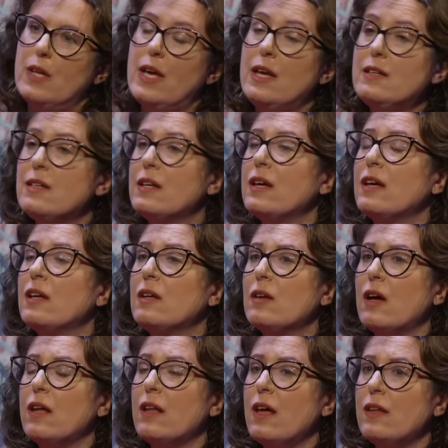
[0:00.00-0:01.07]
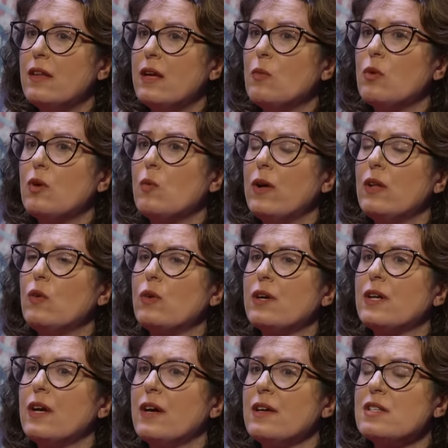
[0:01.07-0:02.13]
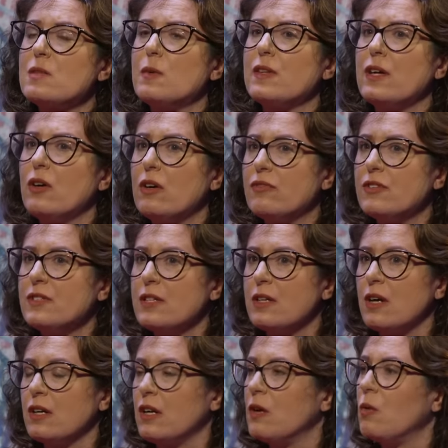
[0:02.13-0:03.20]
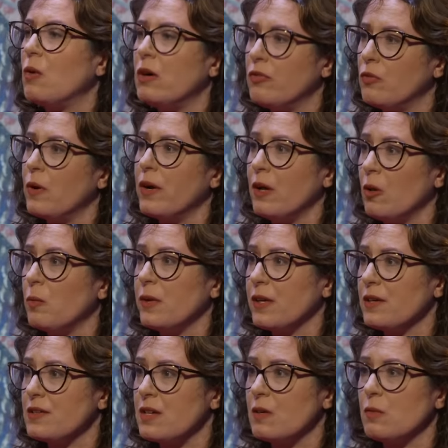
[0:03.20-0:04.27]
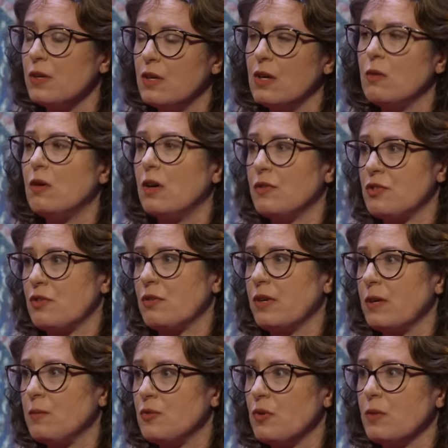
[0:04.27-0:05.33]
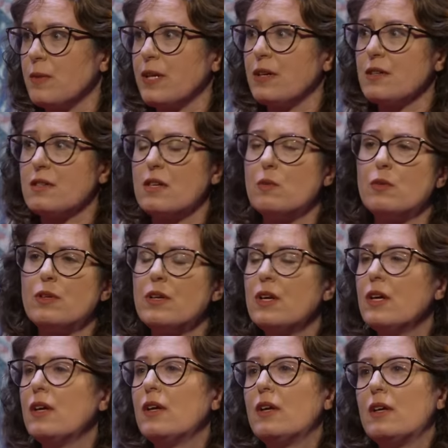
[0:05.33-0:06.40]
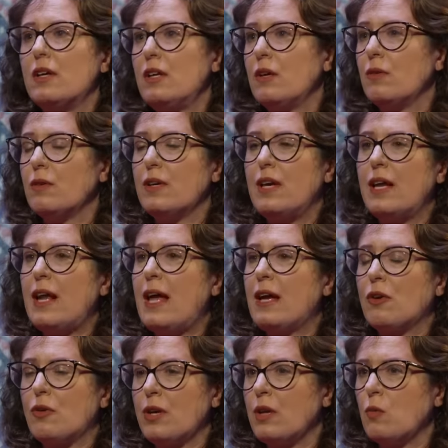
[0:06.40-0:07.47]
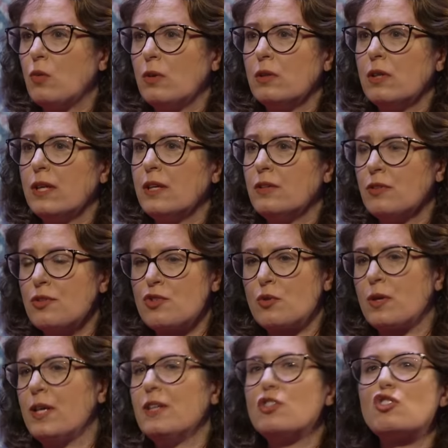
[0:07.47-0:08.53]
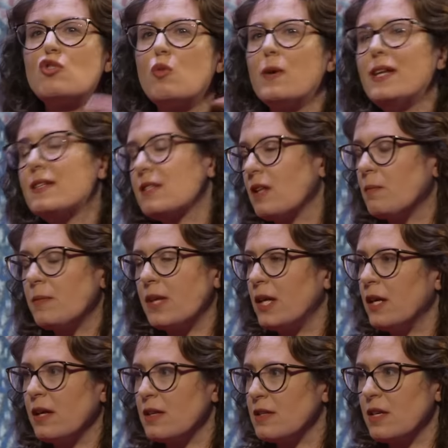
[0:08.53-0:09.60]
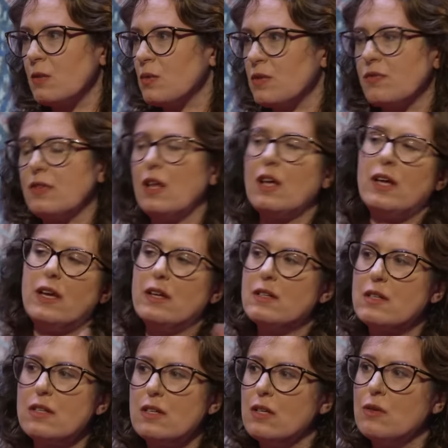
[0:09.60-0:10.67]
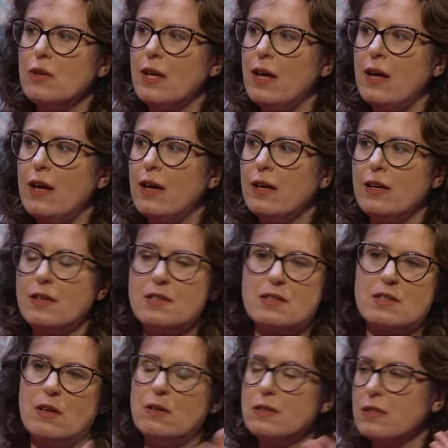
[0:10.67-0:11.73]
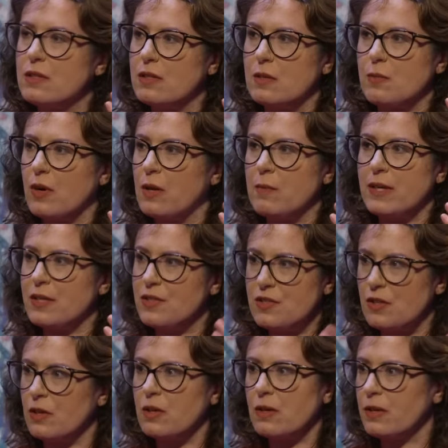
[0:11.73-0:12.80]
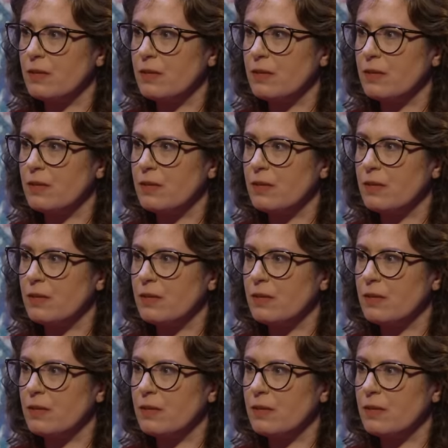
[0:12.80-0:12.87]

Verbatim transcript: He did, and, and they were well organized, but they often did not go off well because he would go off script or because he would you know, get angry at world leaders or he'd tweet something as he was flying into the UK and insult the prime minister.